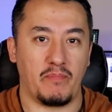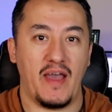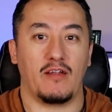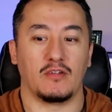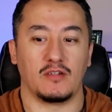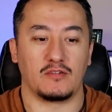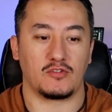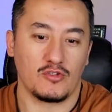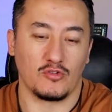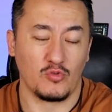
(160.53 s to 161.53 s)
parallel.
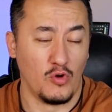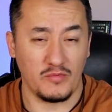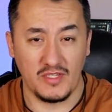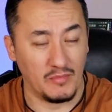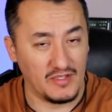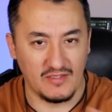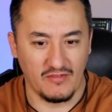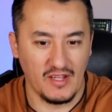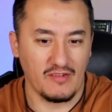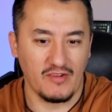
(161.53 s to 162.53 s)
So 2 ohm stable is
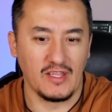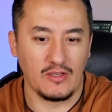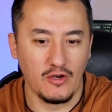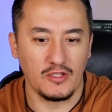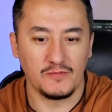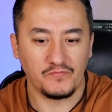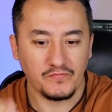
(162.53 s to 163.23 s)
really good